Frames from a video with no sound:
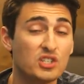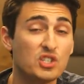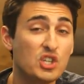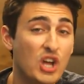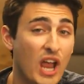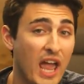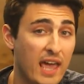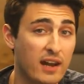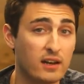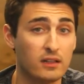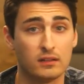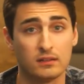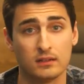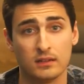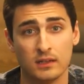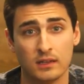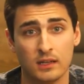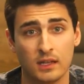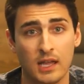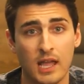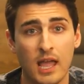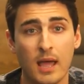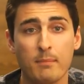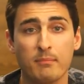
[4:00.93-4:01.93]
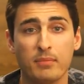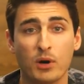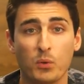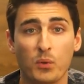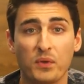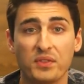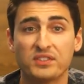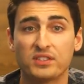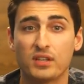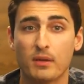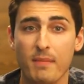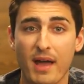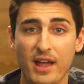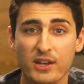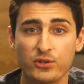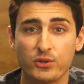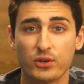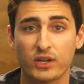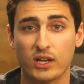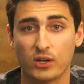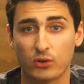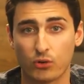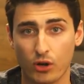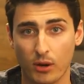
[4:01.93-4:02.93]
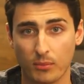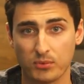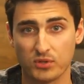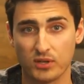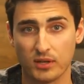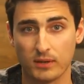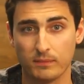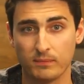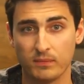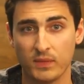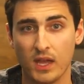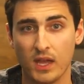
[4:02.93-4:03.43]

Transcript: channel, but with symmetric encryption,